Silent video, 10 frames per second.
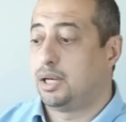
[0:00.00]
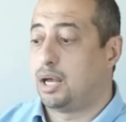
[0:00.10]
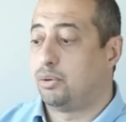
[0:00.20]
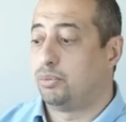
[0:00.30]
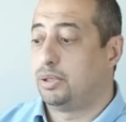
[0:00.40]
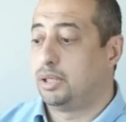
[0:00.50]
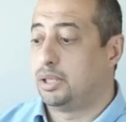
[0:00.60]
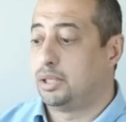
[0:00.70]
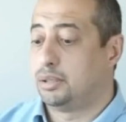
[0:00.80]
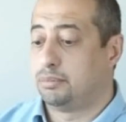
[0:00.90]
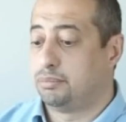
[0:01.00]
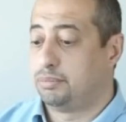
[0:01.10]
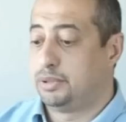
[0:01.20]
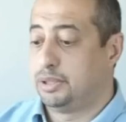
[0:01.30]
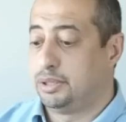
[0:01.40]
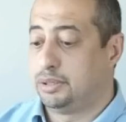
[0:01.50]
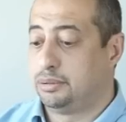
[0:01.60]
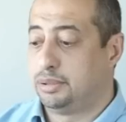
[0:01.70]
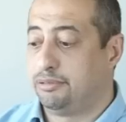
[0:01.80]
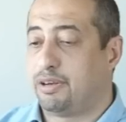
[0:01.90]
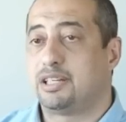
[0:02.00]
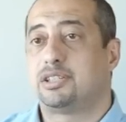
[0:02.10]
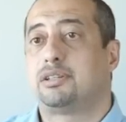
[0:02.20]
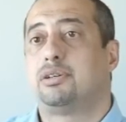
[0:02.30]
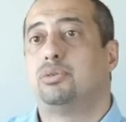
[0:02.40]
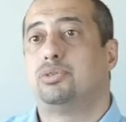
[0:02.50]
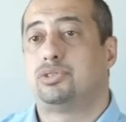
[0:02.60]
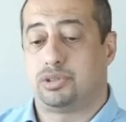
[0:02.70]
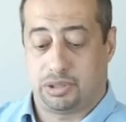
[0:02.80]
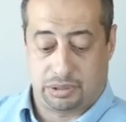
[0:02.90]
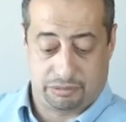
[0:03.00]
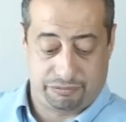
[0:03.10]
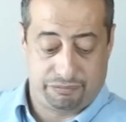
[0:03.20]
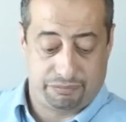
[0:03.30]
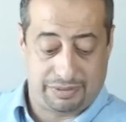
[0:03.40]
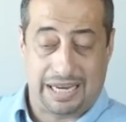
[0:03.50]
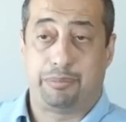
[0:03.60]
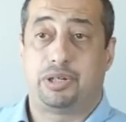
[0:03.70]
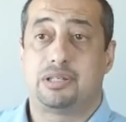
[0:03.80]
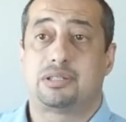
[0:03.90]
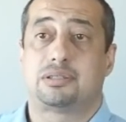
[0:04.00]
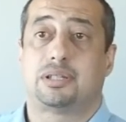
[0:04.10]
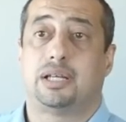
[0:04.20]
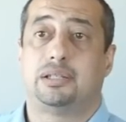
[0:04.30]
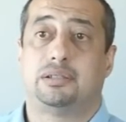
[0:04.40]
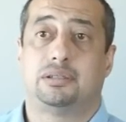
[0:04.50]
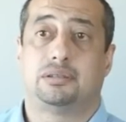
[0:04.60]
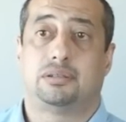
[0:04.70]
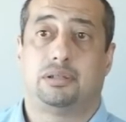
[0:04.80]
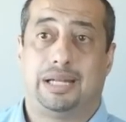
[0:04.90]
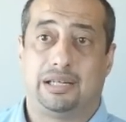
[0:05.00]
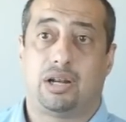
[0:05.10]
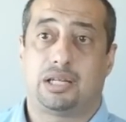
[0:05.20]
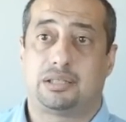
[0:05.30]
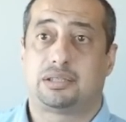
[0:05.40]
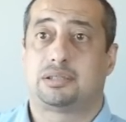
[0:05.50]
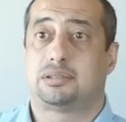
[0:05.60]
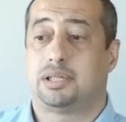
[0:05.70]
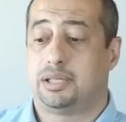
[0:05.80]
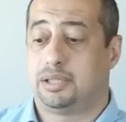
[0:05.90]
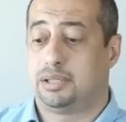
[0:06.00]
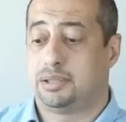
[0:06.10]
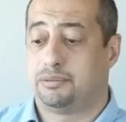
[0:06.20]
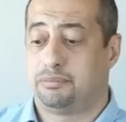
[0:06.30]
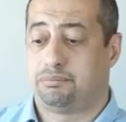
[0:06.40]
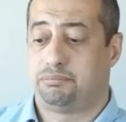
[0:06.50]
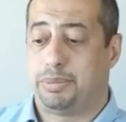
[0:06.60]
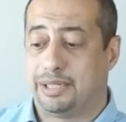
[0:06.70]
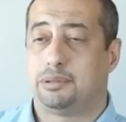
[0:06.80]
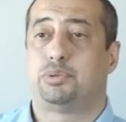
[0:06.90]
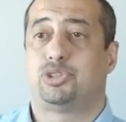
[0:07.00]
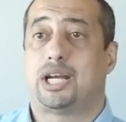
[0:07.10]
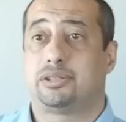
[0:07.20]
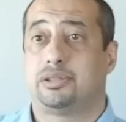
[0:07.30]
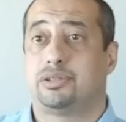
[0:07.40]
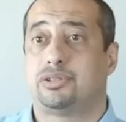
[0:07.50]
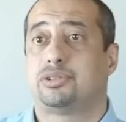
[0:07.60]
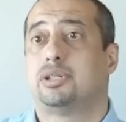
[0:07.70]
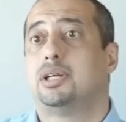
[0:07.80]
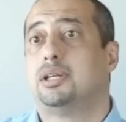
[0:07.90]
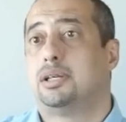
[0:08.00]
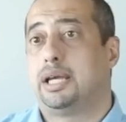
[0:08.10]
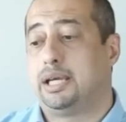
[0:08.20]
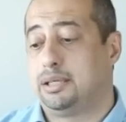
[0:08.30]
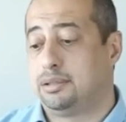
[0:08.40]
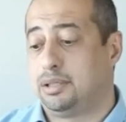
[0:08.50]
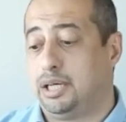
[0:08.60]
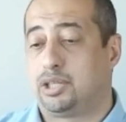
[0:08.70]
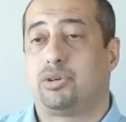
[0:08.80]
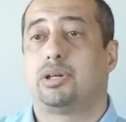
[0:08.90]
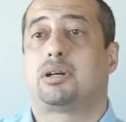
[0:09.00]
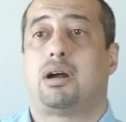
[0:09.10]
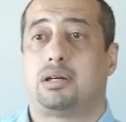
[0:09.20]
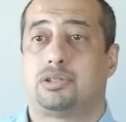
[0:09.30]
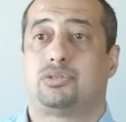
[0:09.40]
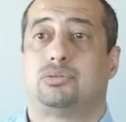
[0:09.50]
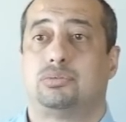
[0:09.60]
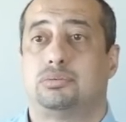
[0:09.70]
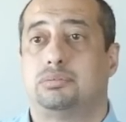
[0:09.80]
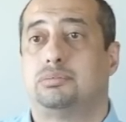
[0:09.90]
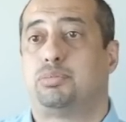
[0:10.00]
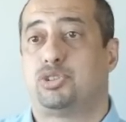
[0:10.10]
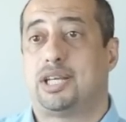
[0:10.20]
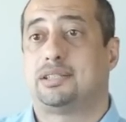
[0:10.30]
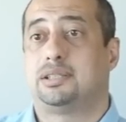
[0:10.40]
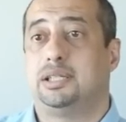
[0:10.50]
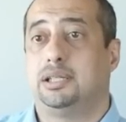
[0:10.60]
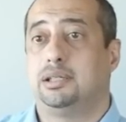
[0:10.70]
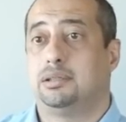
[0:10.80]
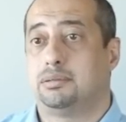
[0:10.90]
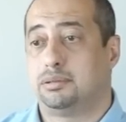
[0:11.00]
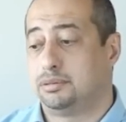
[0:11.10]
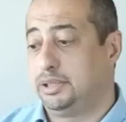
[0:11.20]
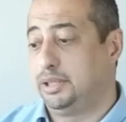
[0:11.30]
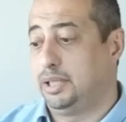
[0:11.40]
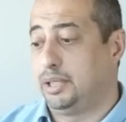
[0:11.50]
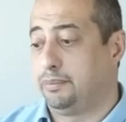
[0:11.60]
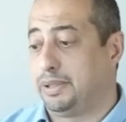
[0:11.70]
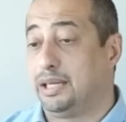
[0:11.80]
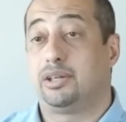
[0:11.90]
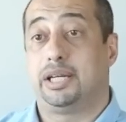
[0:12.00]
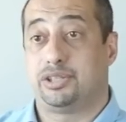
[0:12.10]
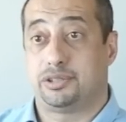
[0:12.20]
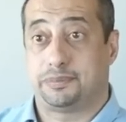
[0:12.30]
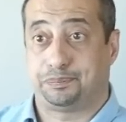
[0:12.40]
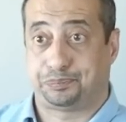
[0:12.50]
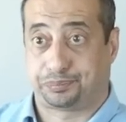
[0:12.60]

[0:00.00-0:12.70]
Now, the device includes cameras and LED lights, pattern projectors, and electronic cards to process the calculations.